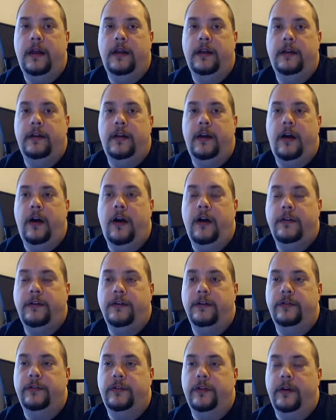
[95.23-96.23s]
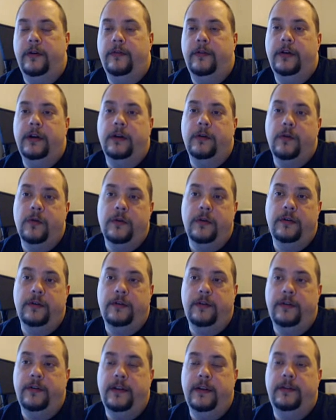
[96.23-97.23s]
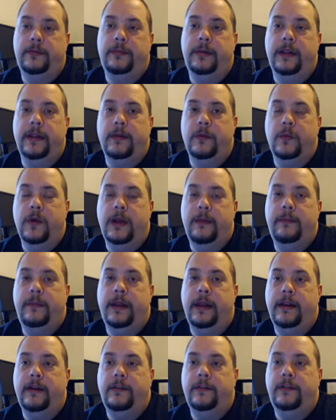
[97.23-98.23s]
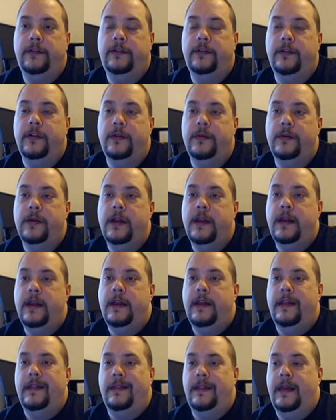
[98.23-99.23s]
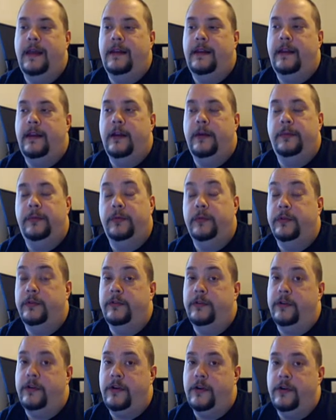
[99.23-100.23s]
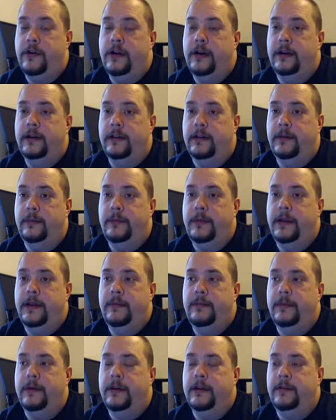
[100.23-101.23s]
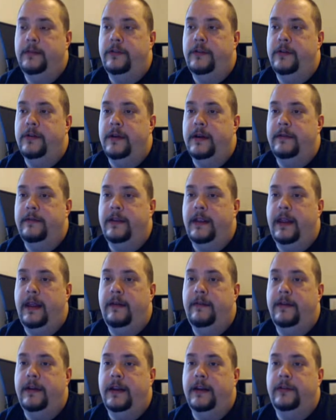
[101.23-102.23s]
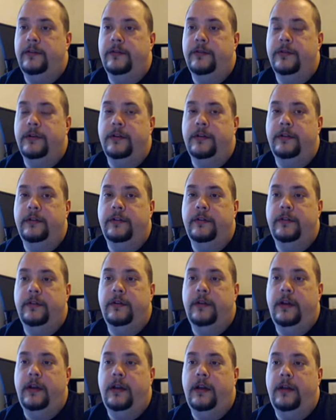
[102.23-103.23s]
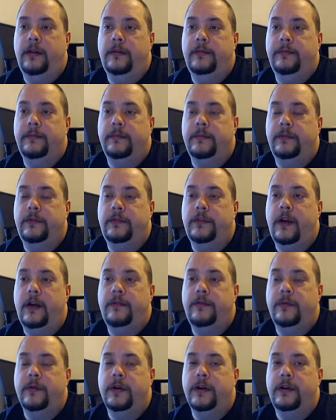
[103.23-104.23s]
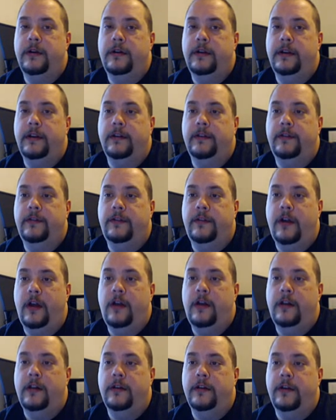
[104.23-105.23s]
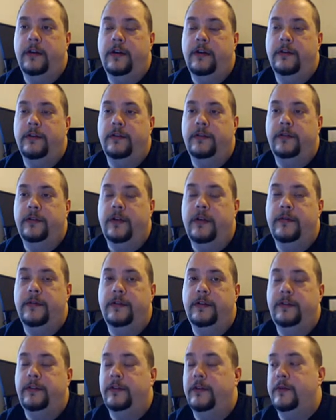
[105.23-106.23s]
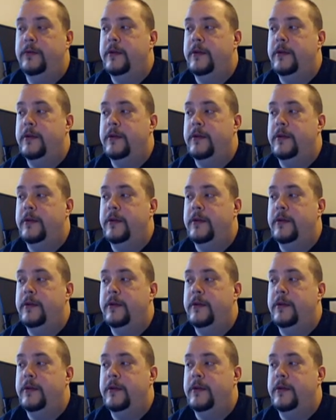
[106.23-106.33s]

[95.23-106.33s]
on your server in order to display the web pages. So that helps with security a little bit, because you don't have to have extra software installed on your server.